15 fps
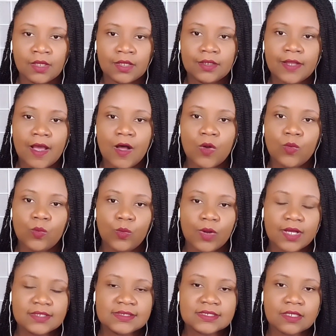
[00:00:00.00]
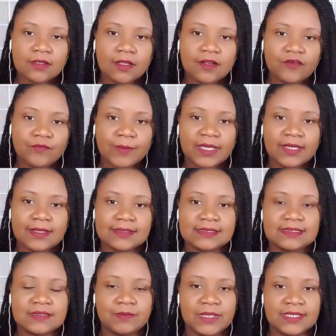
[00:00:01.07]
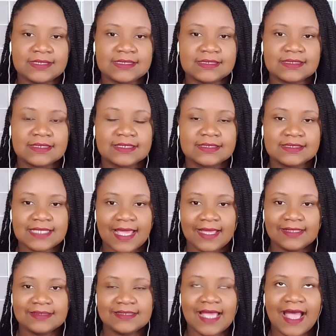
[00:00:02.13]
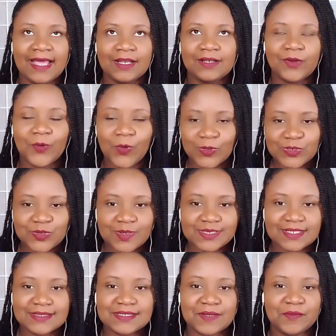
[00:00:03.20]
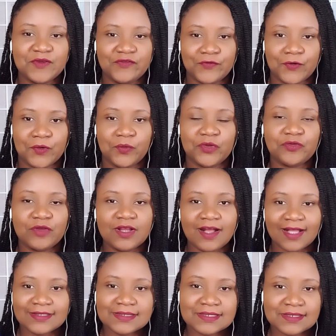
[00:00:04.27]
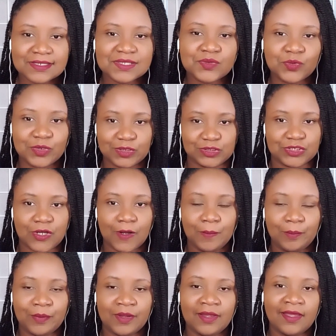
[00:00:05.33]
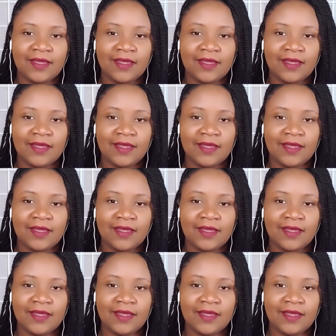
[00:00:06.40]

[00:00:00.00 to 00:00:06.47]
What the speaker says: Now, what a lot of my customers tend, and also as I said before, with regards to this workshop,